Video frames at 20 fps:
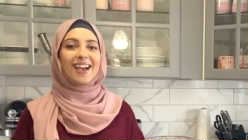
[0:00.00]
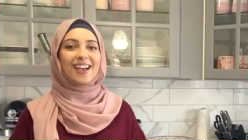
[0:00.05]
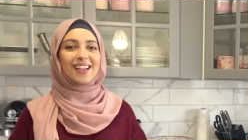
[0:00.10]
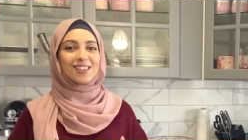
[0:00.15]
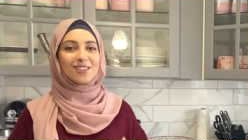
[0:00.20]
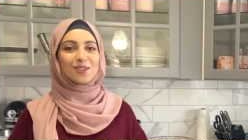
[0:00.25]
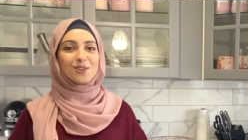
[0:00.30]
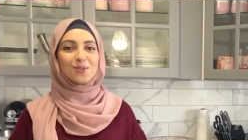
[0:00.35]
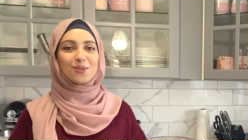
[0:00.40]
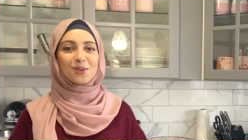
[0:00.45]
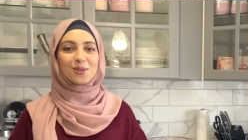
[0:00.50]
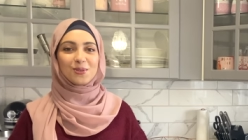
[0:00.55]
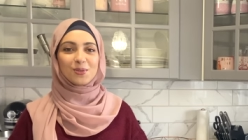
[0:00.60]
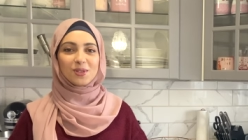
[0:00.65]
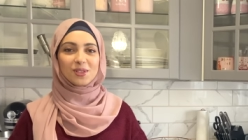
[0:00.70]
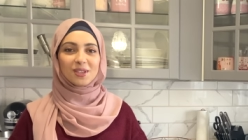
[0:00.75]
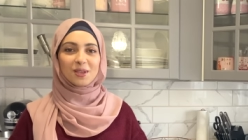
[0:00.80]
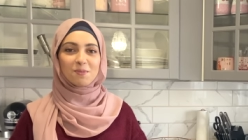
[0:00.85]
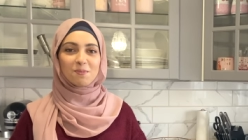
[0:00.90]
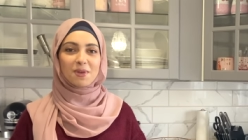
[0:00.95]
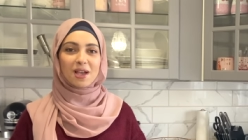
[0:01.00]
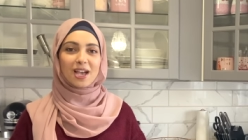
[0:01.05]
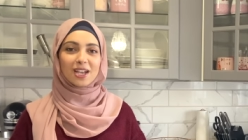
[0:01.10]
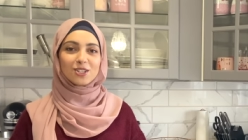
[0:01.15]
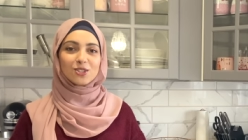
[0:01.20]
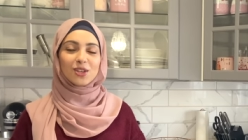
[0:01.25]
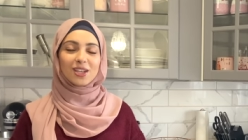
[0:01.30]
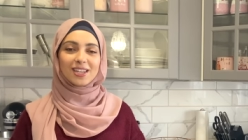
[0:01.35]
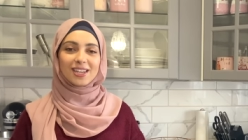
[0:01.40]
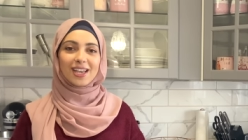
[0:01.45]
Hello and welcome back
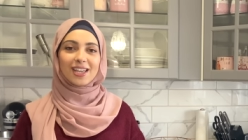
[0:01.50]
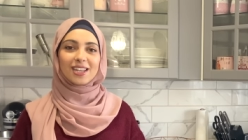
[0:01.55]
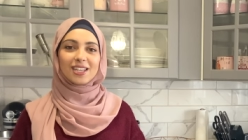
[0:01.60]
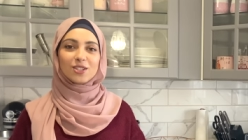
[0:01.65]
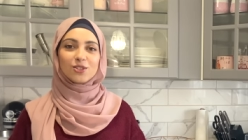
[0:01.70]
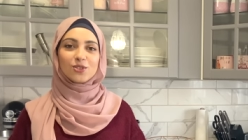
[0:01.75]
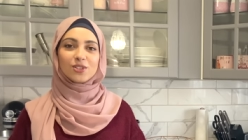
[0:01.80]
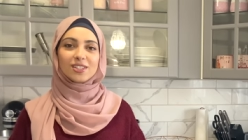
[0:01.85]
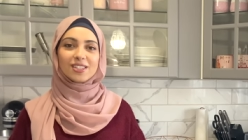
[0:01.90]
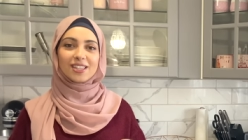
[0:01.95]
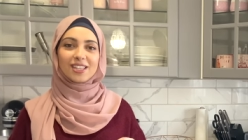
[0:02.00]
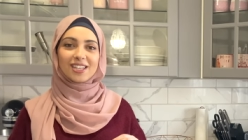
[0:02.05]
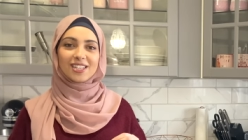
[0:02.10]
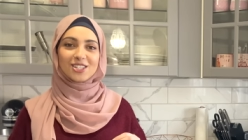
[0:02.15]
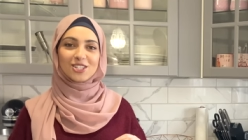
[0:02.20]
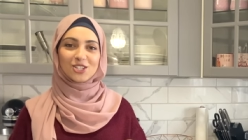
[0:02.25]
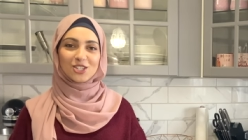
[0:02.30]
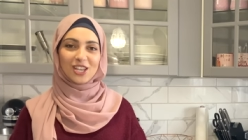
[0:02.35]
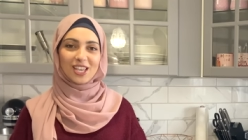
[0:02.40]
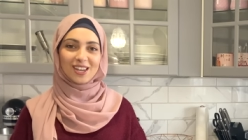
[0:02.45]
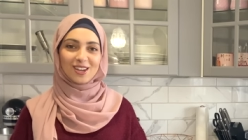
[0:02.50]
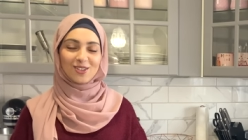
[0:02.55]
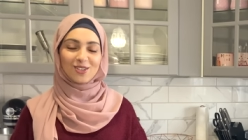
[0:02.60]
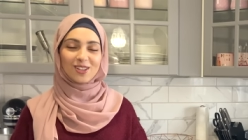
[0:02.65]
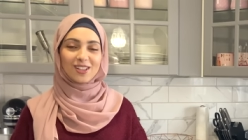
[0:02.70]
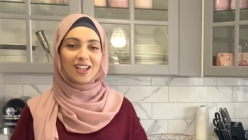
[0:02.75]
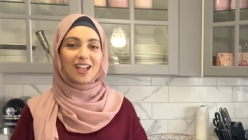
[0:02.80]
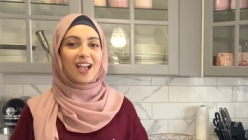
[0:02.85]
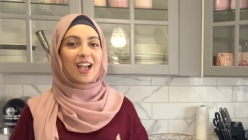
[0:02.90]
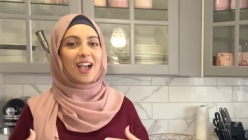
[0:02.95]
to Hanadi Translates
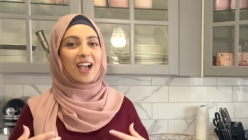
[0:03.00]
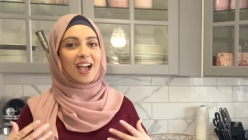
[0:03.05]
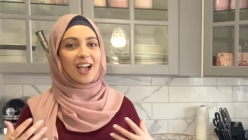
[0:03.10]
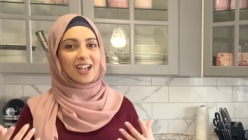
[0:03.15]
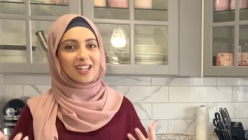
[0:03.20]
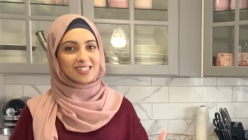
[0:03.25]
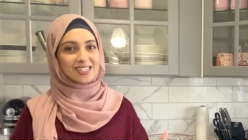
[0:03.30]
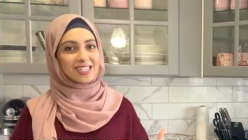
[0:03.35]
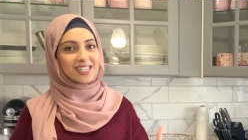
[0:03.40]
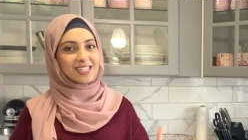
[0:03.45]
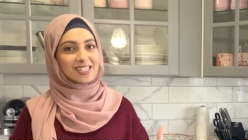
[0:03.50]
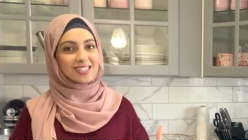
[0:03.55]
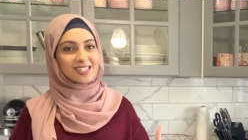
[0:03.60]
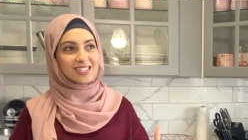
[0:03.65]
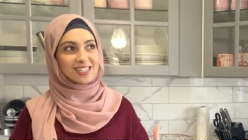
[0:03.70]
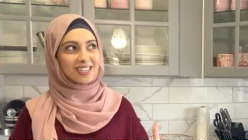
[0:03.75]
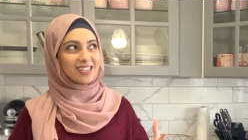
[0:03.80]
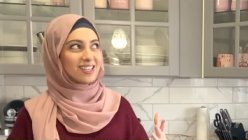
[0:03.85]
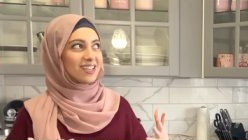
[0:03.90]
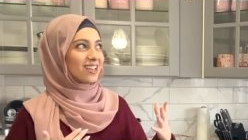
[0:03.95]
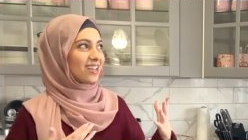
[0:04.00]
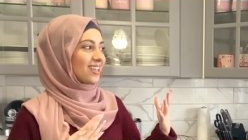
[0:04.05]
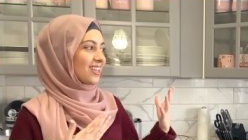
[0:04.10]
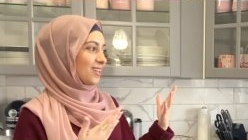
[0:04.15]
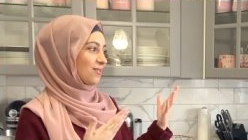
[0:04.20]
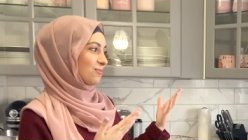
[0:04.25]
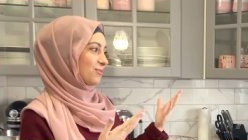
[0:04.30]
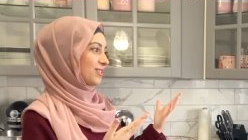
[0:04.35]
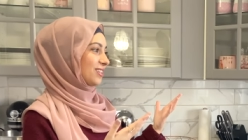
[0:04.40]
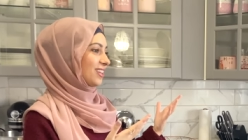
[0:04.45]
channel. As you can see, I
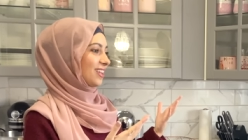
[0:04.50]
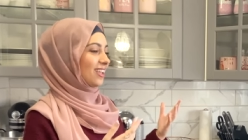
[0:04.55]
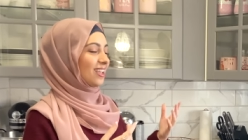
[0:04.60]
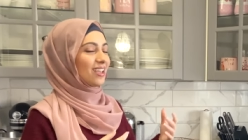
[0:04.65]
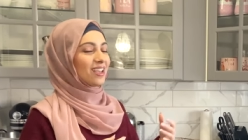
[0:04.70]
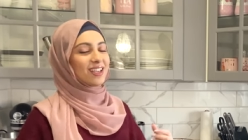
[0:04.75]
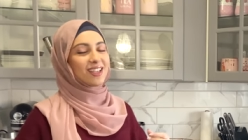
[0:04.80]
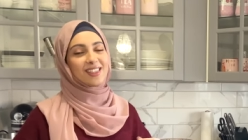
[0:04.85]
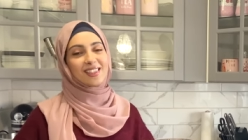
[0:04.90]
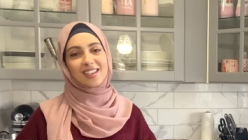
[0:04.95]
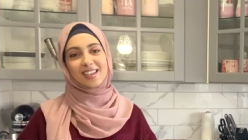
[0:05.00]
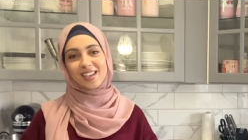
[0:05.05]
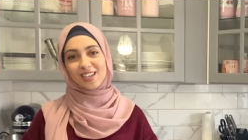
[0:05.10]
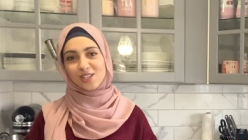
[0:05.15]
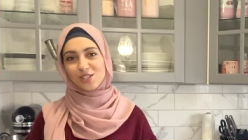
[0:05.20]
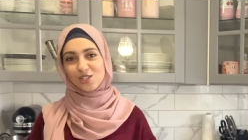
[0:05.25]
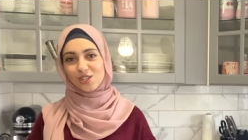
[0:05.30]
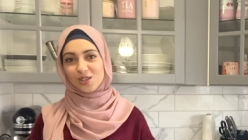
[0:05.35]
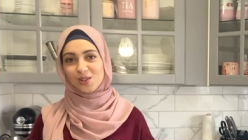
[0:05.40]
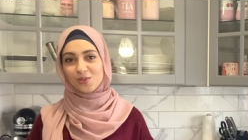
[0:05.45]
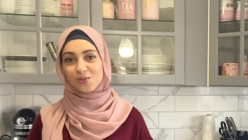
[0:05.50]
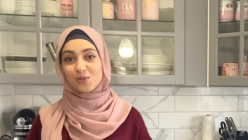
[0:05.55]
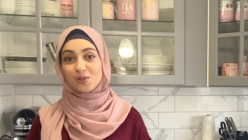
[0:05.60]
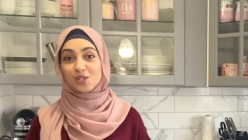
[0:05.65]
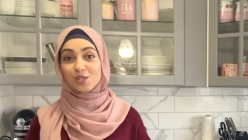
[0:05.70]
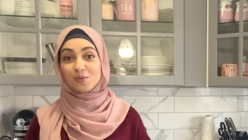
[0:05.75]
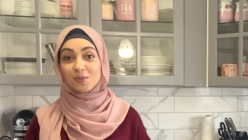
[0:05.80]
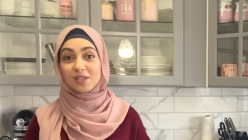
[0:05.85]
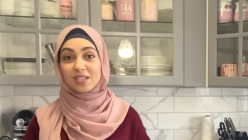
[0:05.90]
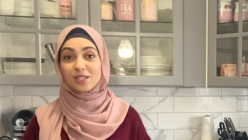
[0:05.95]
am today in the kitchen,
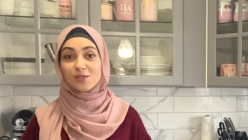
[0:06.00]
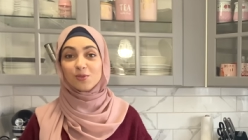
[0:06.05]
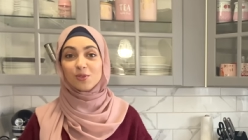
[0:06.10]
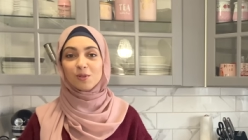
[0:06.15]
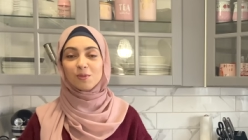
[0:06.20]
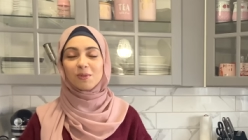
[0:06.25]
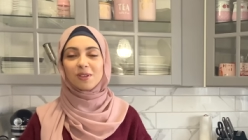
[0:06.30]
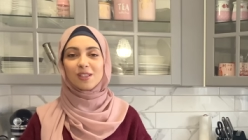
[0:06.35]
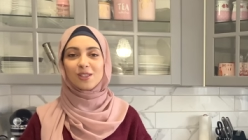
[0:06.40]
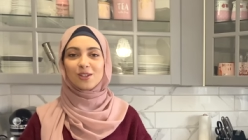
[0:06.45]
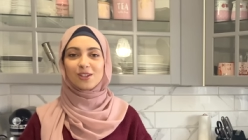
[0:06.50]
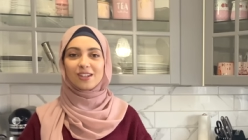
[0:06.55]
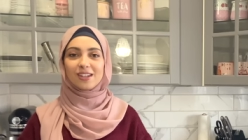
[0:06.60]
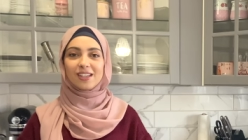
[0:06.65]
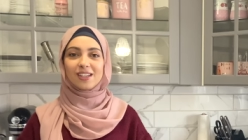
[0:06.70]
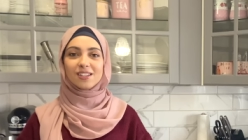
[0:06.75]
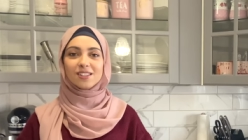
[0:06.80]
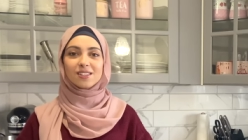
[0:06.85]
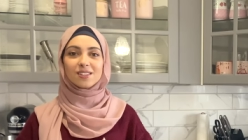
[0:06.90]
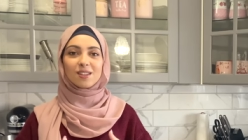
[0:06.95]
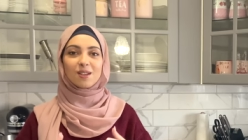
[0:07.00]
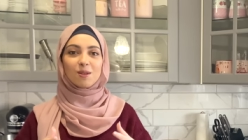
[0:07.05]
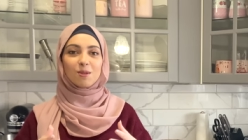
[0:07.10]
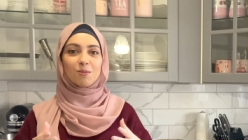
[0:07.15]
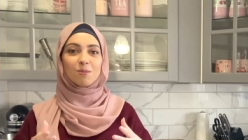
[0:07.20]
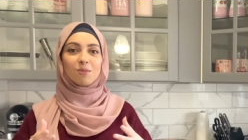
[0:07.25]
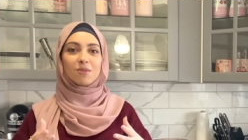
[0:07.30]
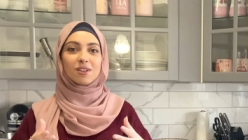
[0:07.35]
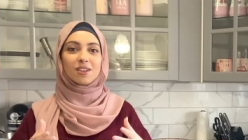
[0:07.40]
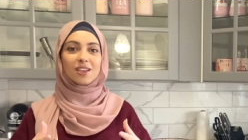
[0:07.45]
which means we'll be learning
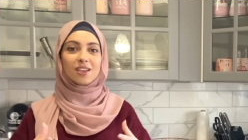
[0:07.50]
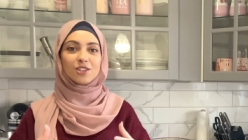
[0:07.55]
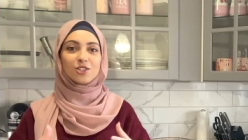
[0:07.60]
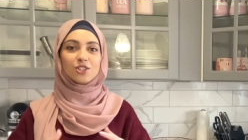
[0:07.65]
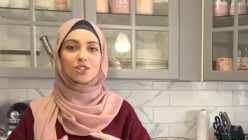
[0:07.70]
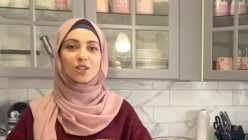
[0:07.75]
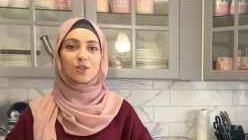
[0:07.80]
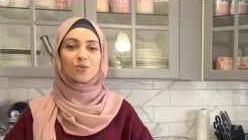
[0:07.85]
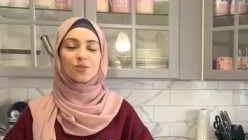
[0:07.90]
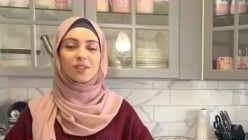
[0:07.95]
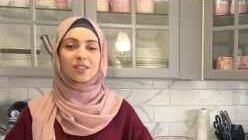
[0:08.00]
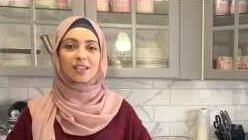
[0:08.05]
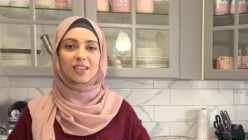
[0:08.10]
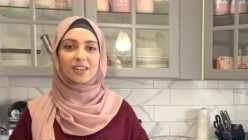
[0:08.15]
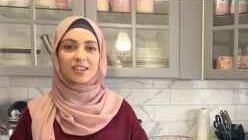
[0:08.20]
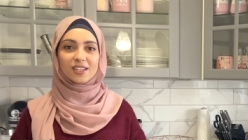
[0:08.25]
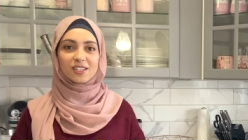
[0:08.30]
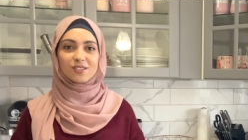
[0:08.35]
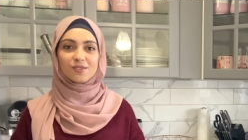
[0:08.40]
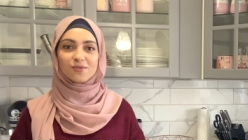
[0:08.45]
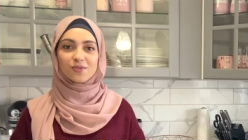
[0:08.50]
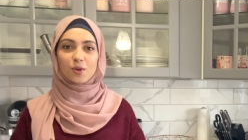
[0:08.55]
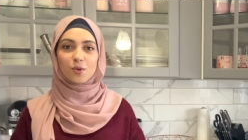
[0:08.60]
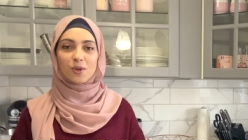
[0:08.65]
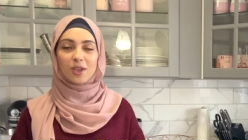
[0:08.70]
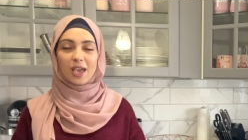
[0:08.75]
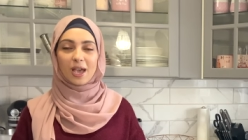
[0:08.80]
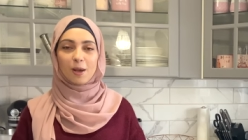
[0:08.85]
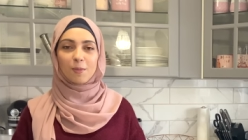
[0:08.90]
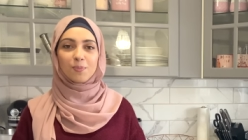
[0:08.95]
some kitchen related
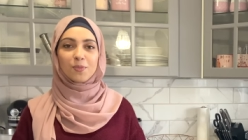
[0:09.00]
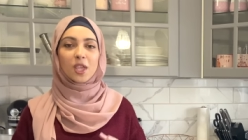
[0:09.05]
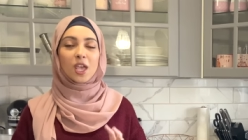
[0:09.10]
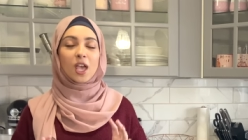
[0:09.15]
vocab.